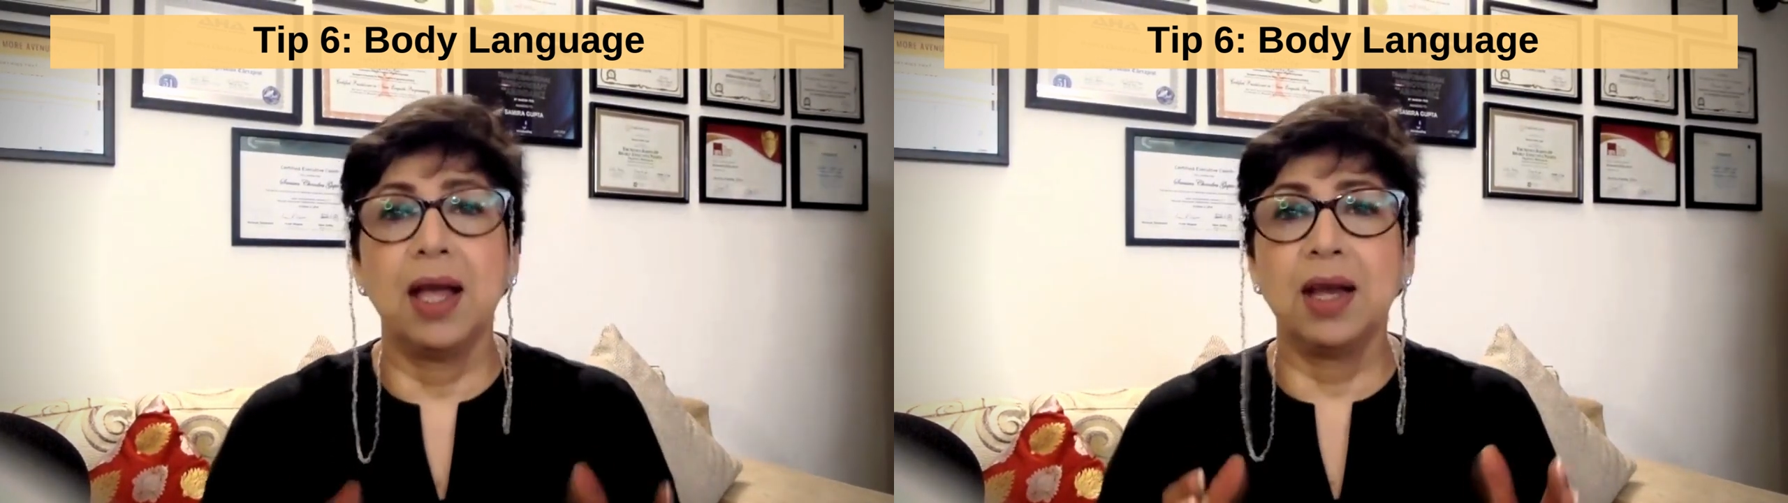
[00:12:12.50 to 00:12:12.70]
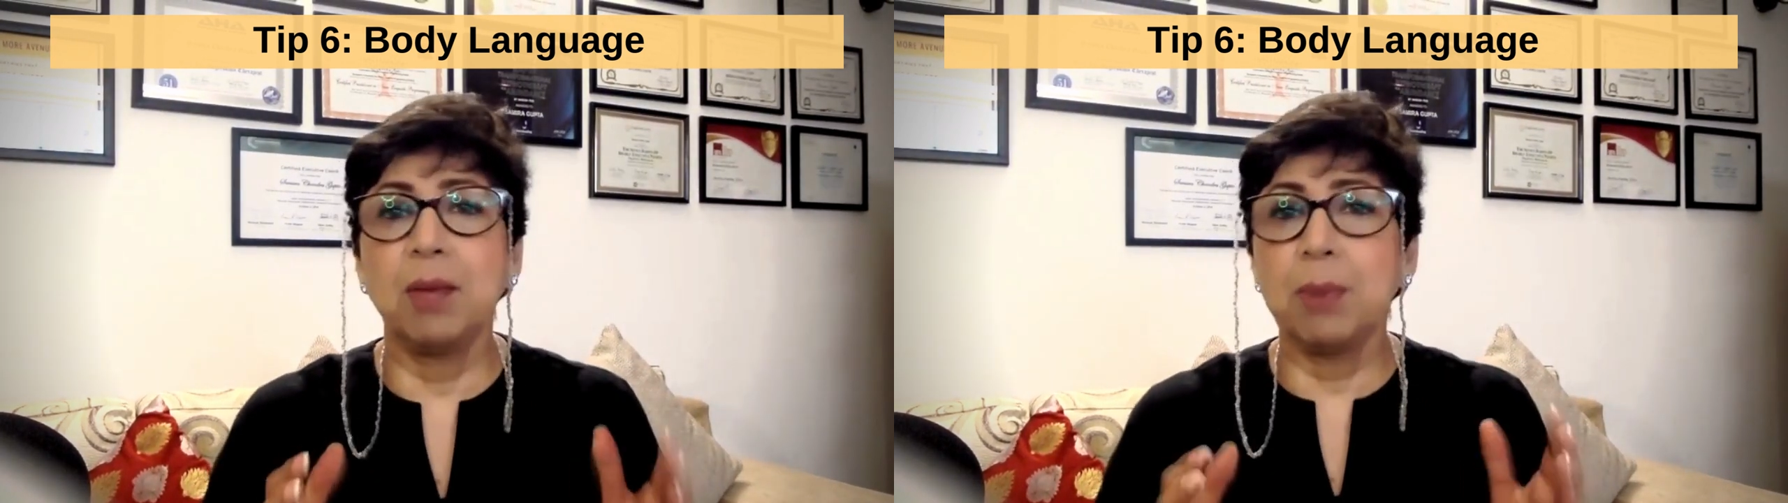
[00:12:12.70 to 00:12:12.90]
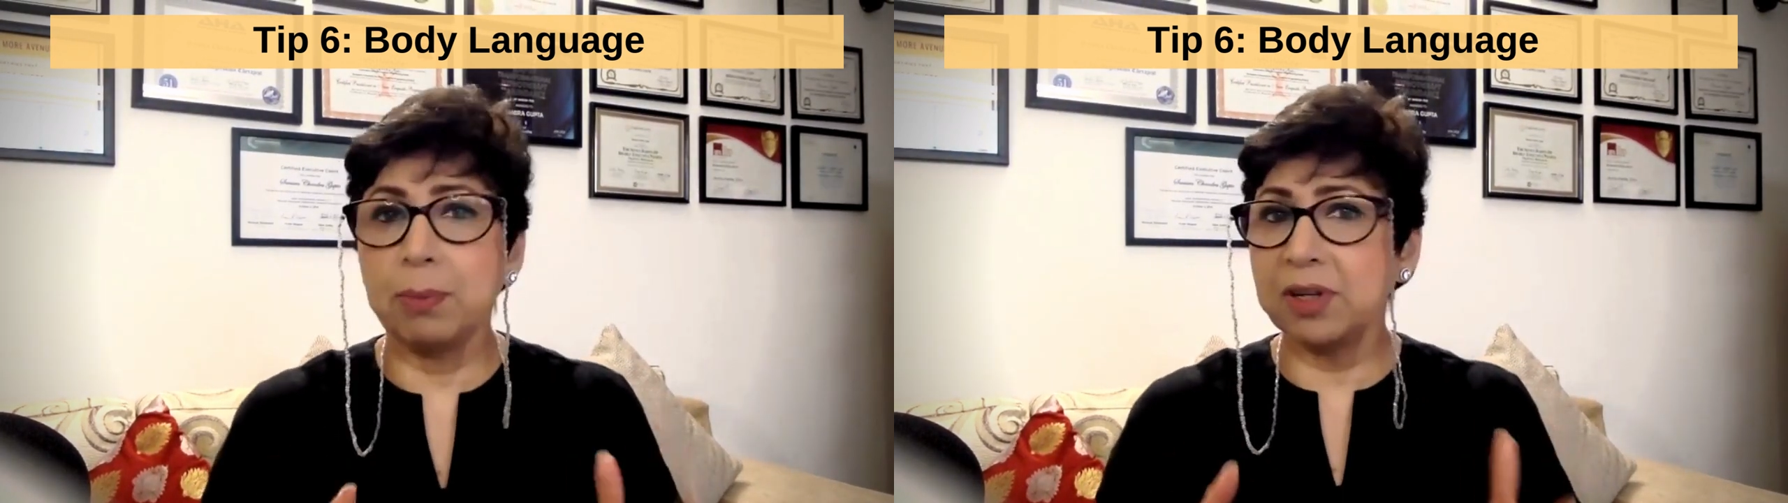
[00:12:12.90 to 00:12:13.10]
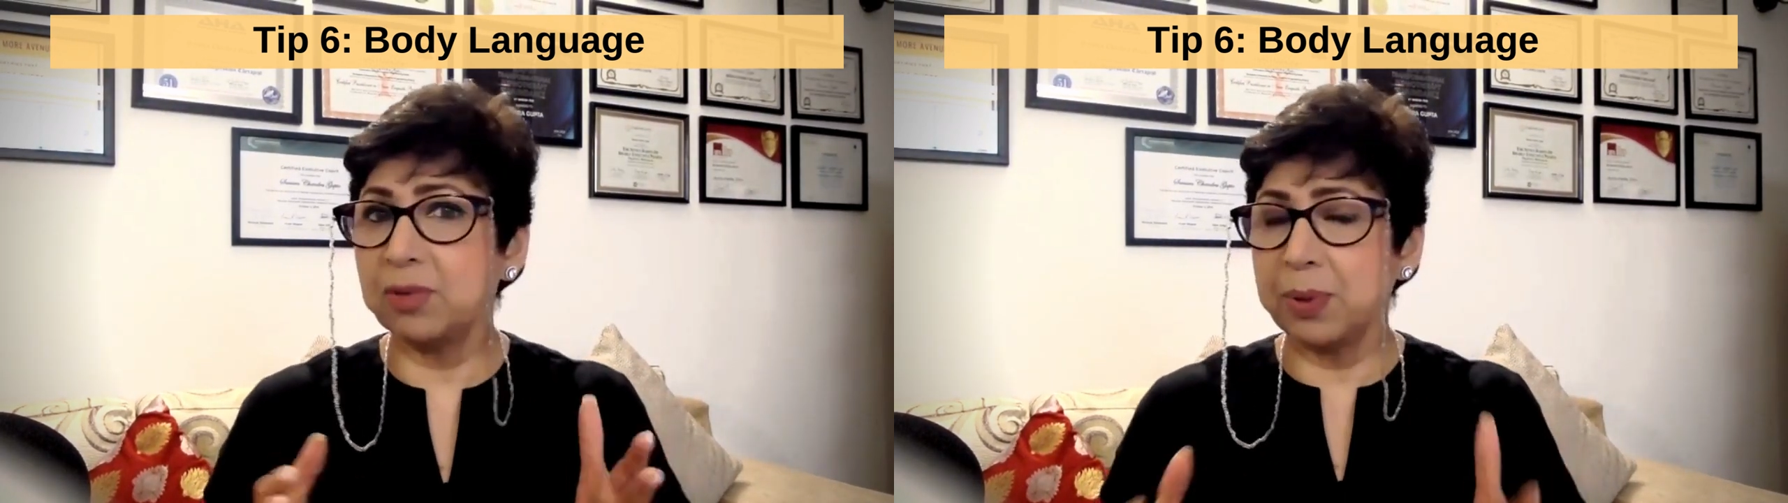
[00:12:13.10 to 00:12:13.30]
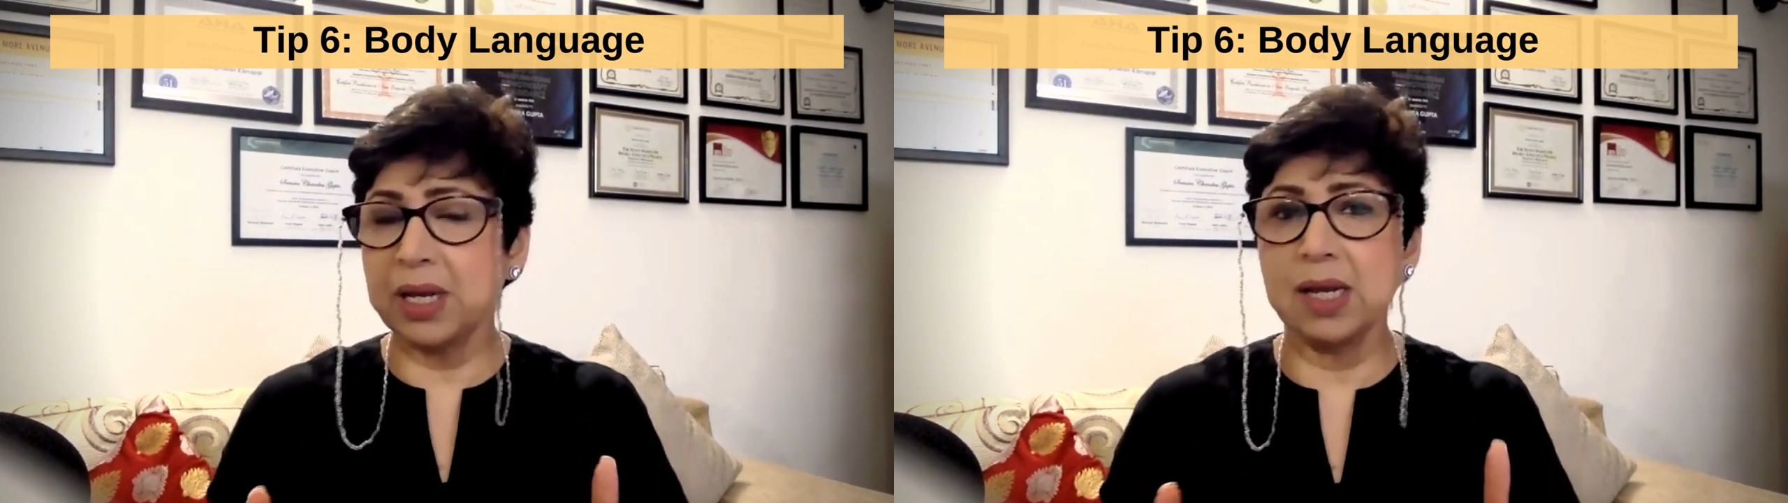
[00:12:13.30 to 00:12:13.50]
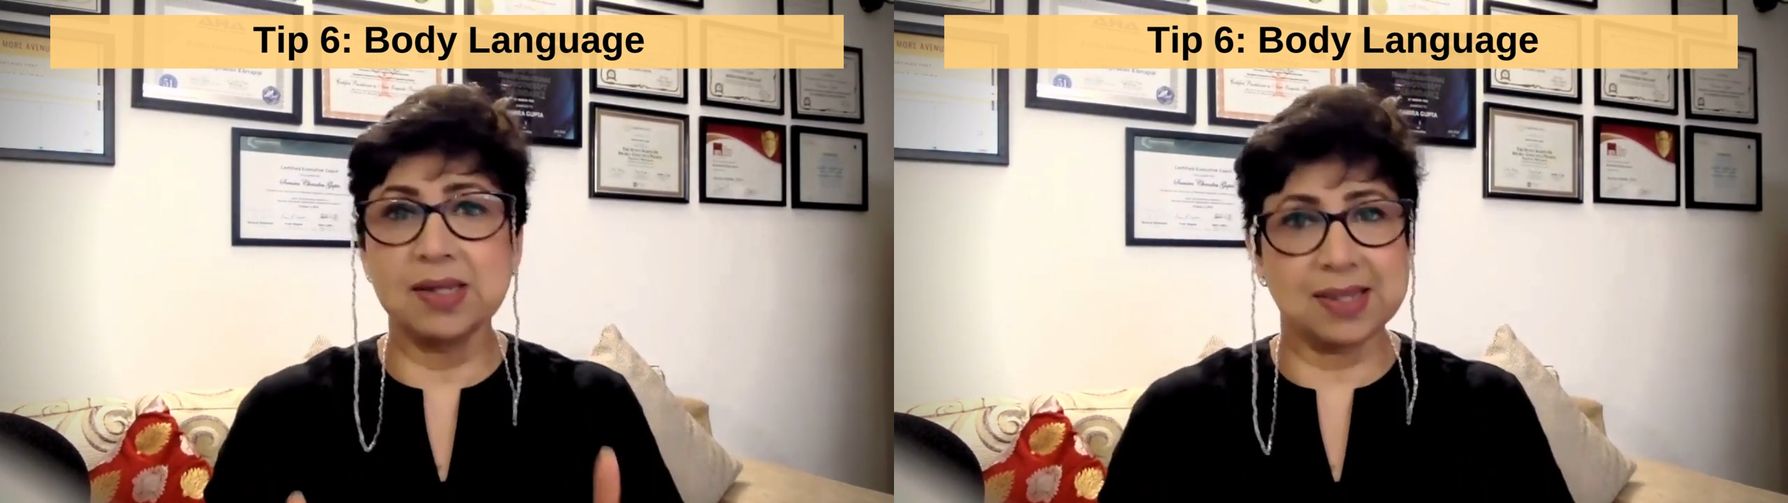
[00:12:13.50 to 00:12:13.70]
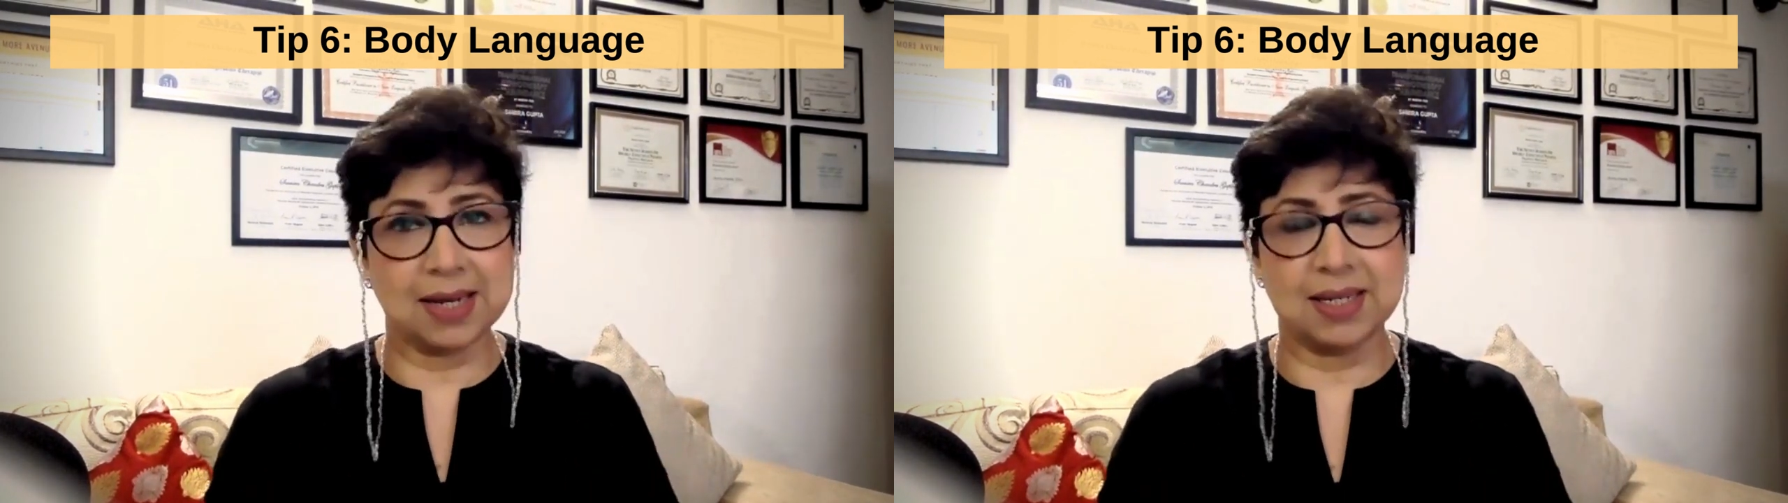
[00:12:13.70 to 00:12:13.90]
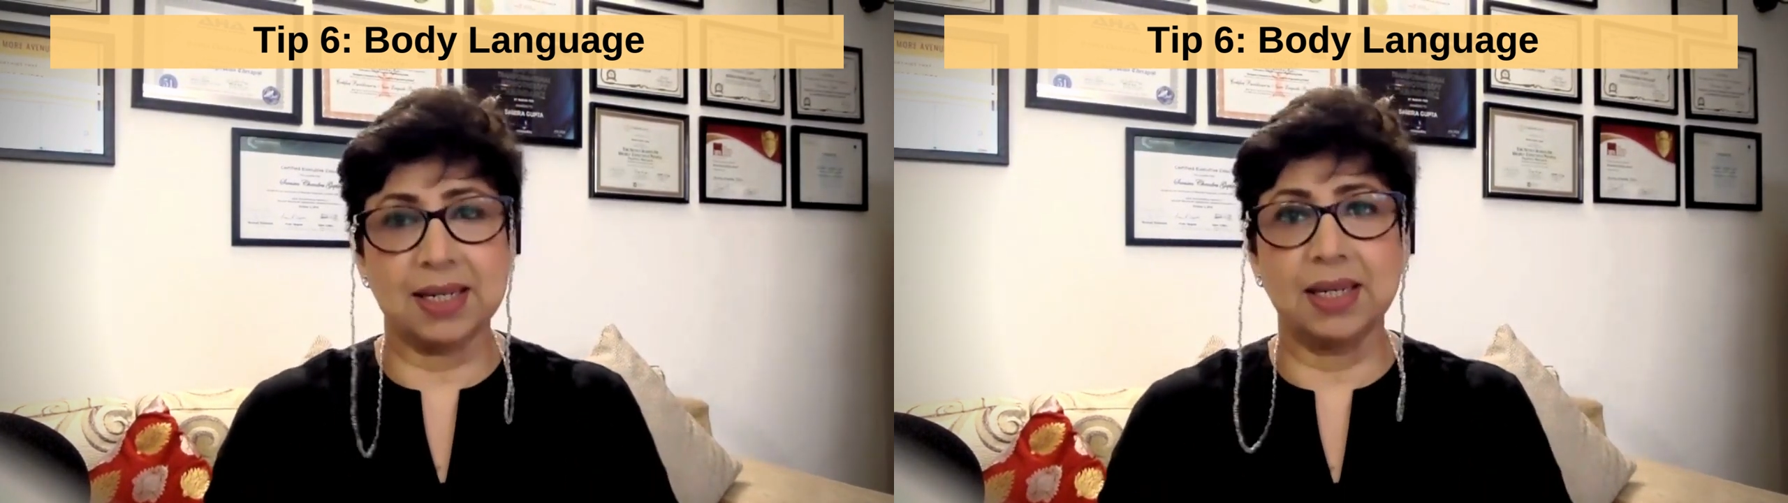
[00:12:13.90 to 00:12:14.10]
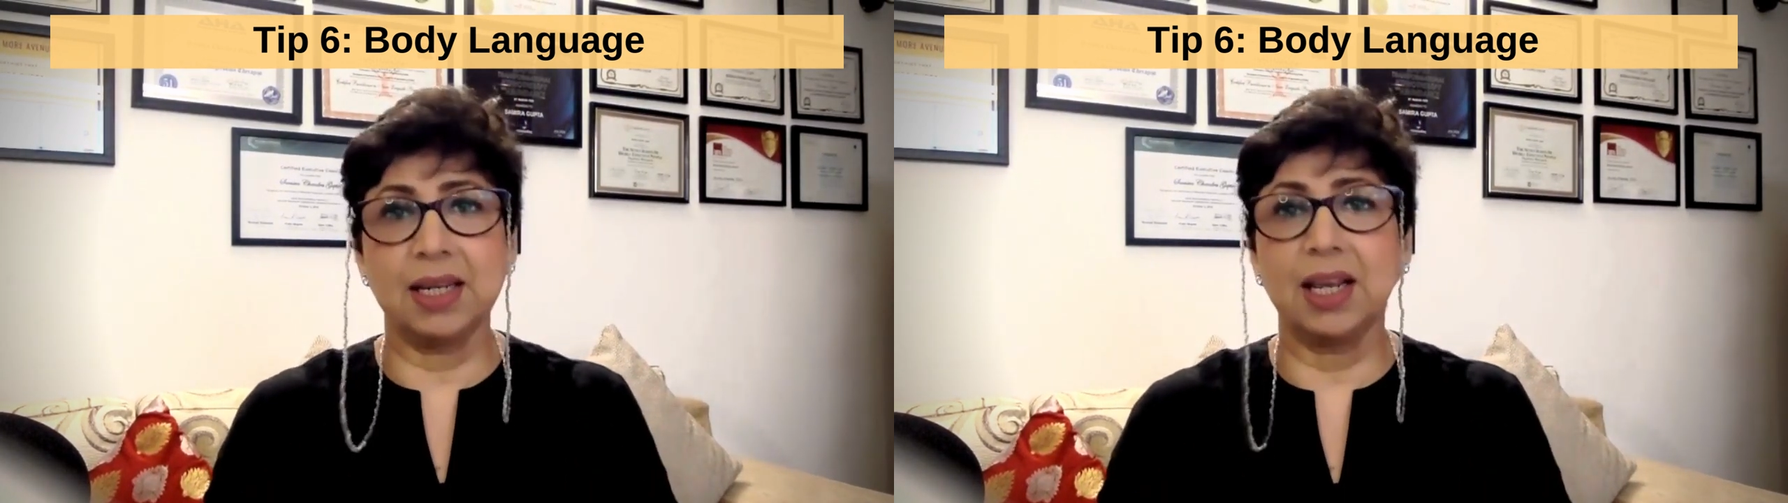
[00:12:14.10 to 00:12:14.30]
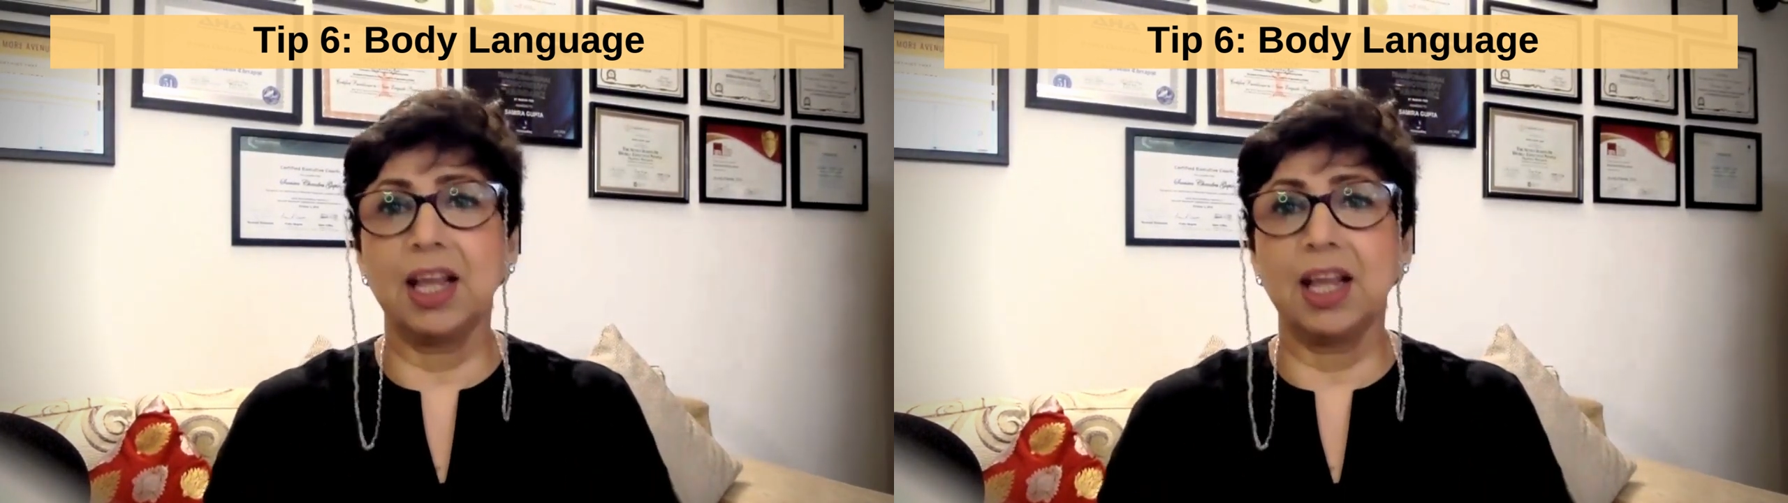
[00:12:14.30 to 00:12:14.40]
In a public speaking setting,